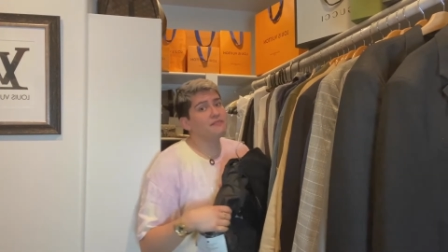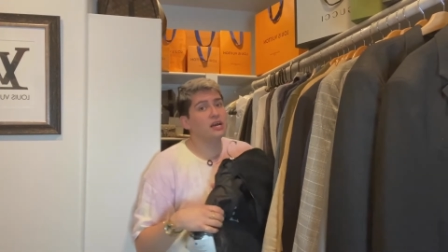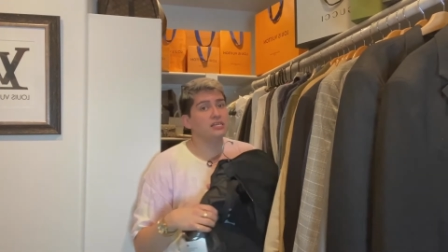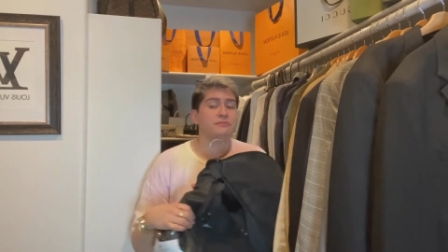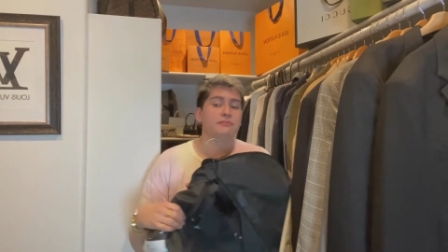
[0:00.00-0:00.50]

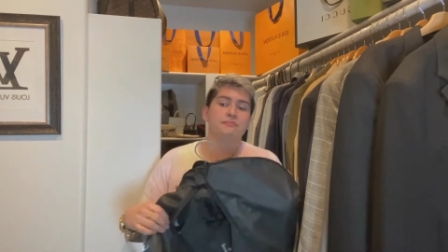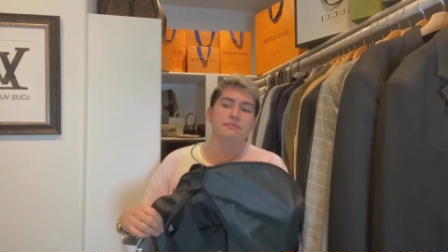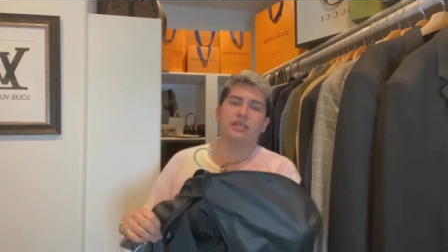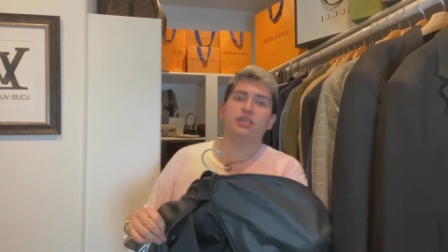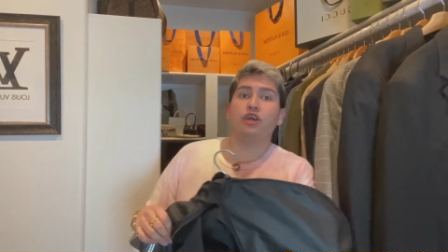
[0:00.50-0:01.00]
custom,
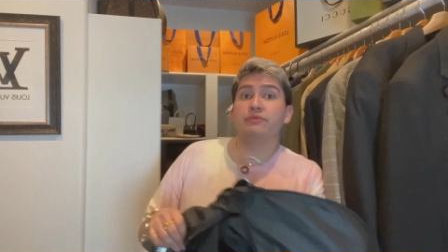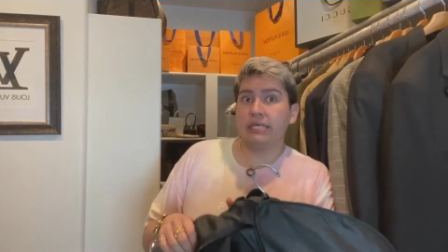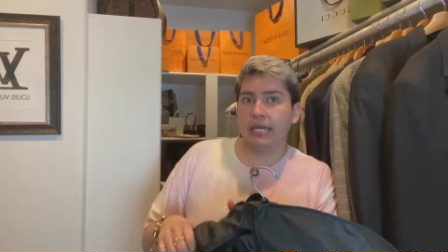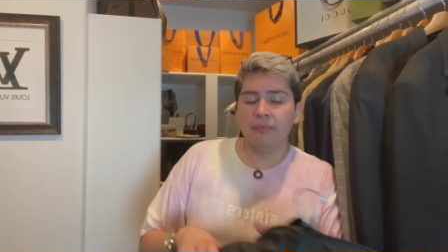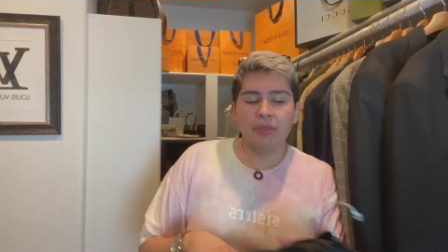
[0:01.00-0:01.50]
like, you know,
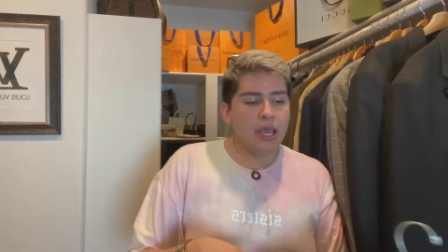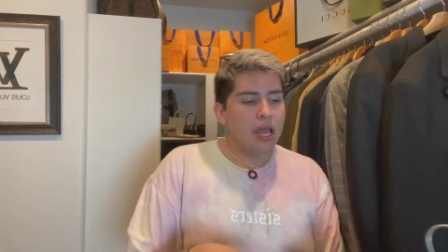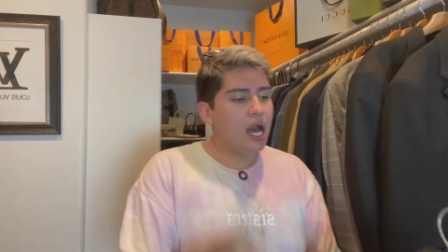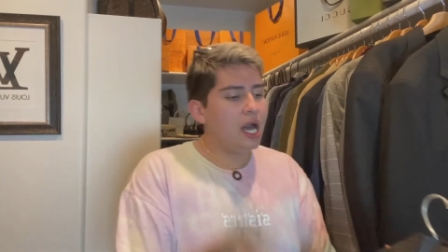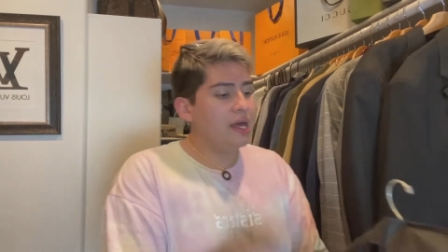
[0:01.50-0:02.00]
did,
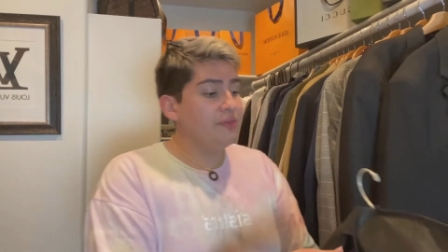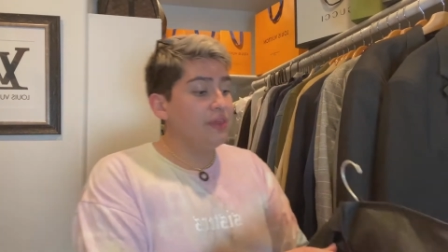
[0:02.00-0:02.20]
and